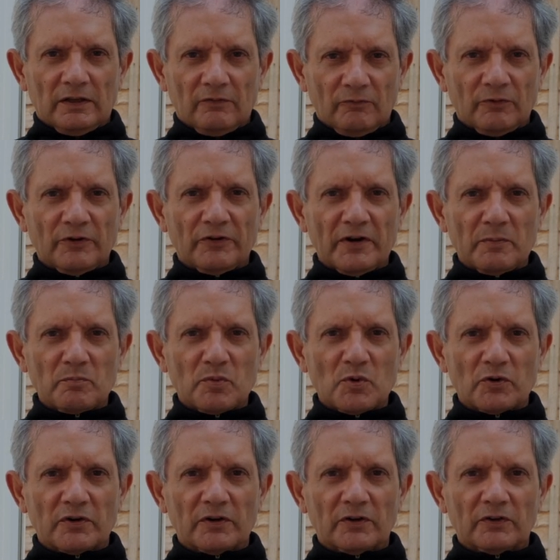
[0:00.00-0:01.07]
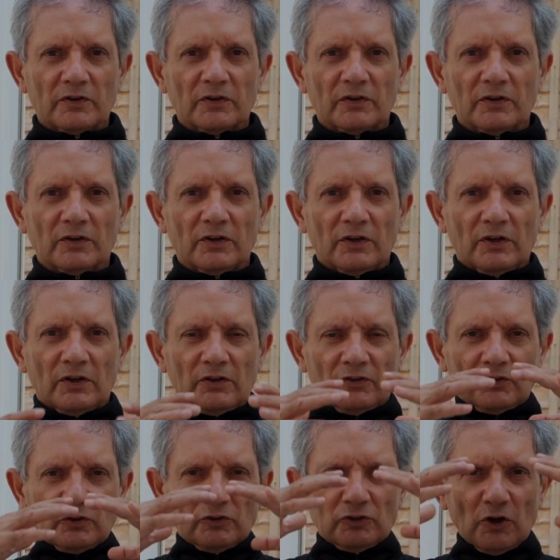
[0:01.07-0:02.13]
Very important.
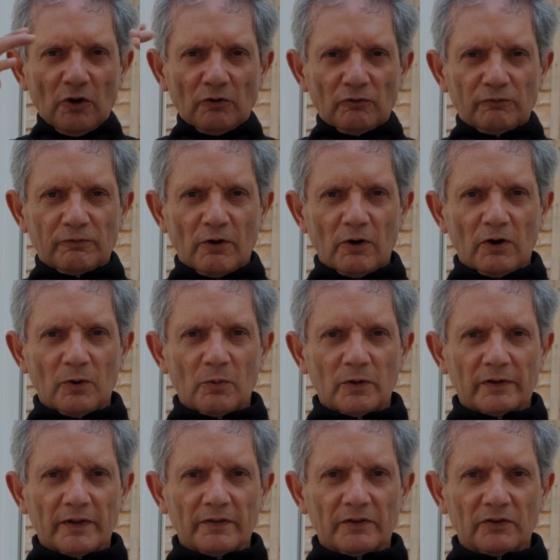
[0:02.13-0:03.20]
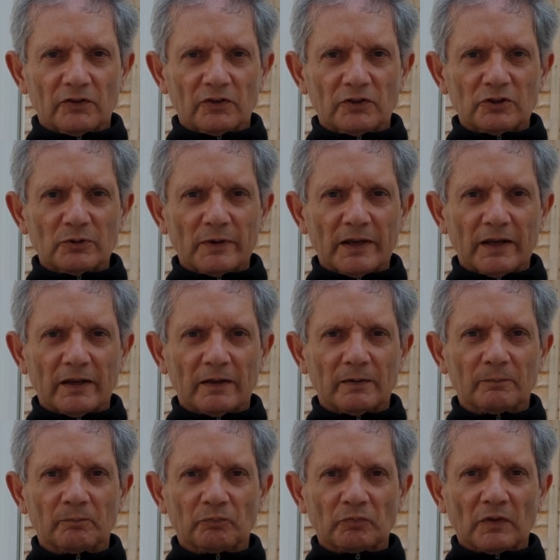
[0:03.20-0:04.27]
So don't follow what others are doing.
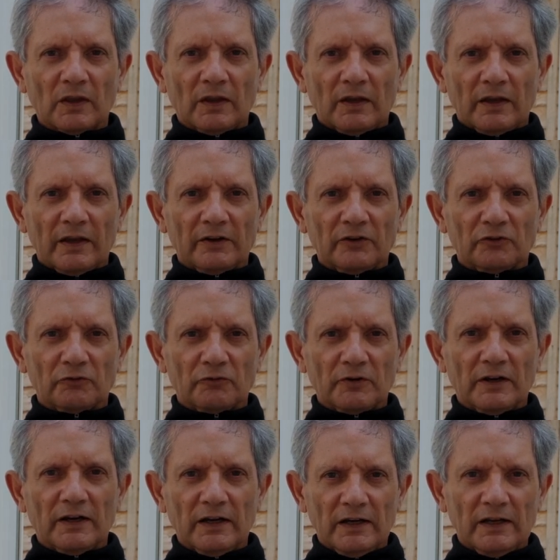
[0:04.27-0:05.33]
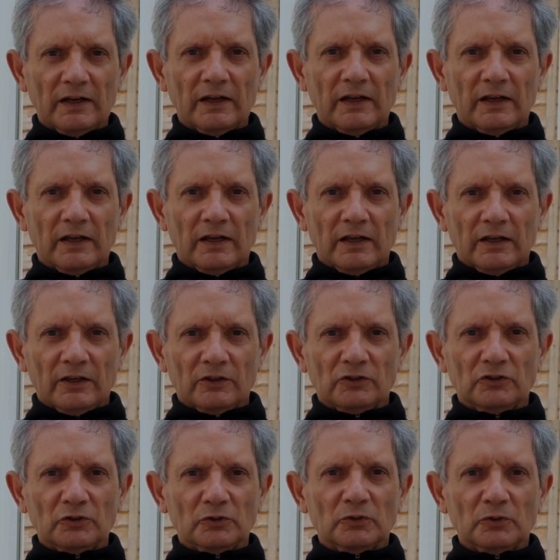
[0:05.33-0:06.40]
It is really
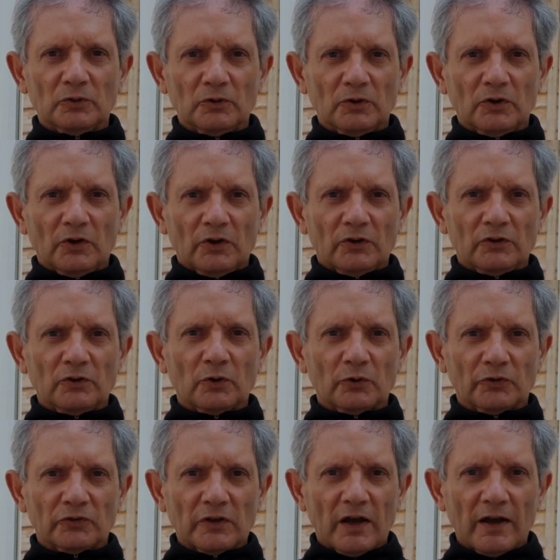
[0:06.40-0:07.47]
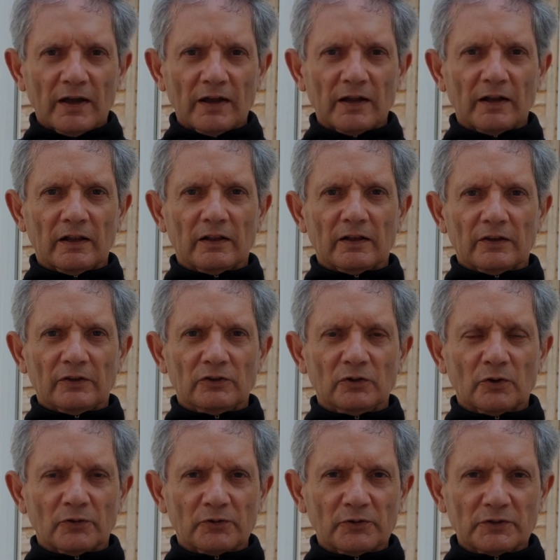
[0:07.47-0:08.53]
you, your style,
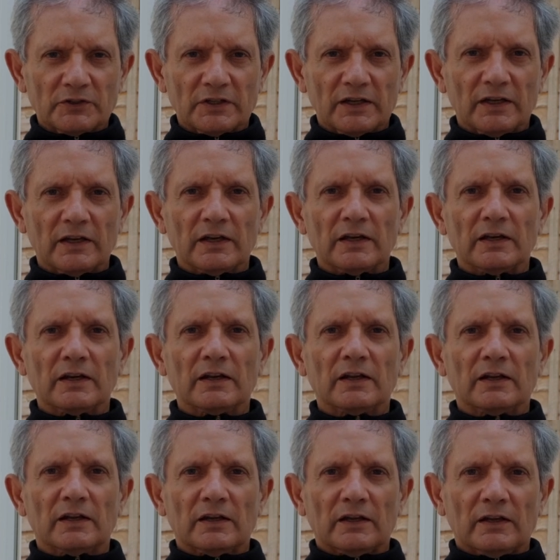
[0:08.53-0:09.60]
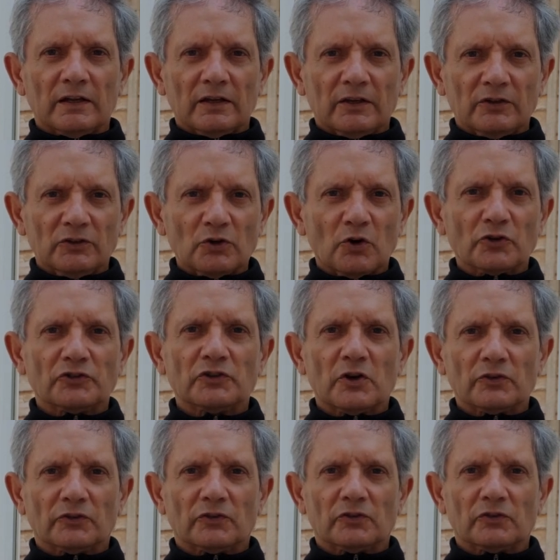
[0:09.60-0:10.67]
your routine, your
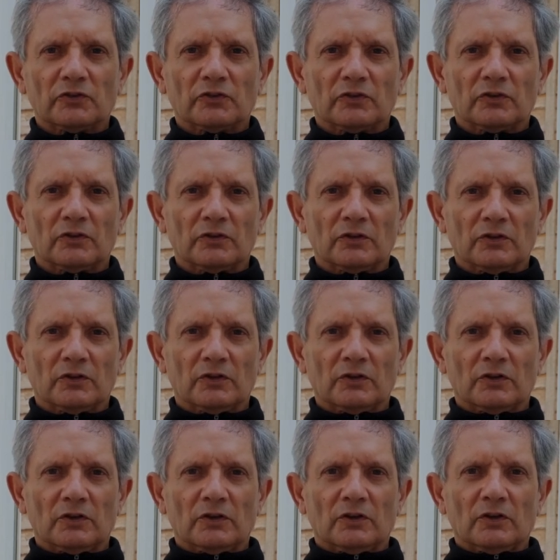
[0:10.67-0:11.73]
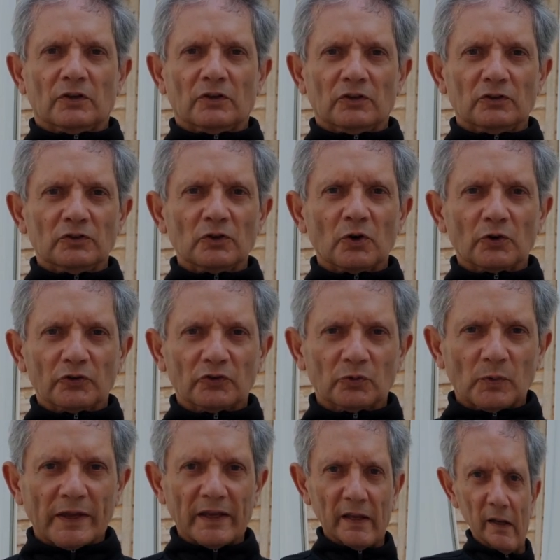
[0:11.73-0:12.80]
shots, your
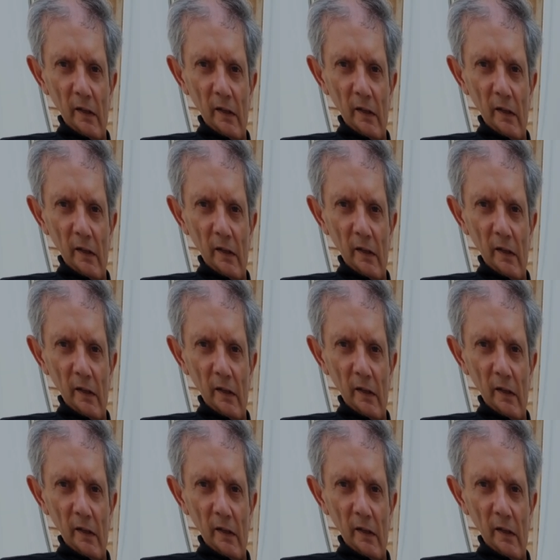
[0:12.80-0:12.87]
swing.